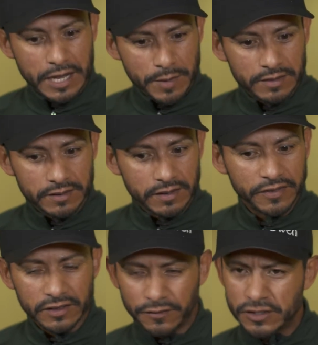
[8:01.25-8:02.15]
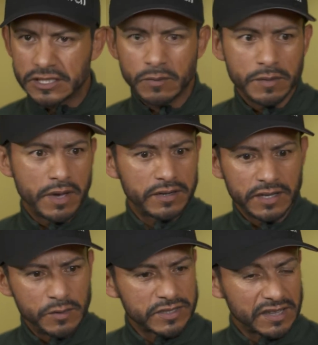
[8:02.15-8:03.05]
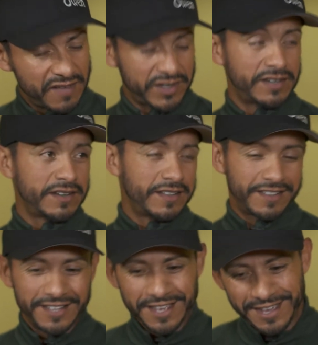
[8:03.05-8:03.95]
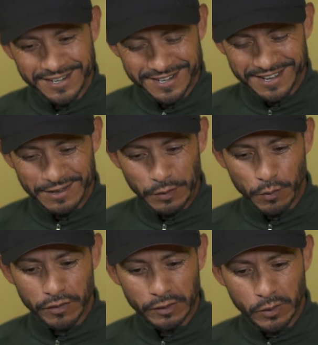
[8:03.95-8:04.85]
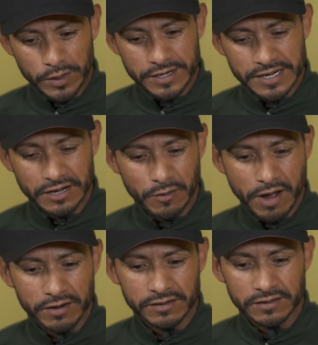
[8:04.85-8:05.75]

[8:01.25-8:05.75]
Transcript: Emmett. I think the first time we met, he was 11, and we were on the court hitting it around.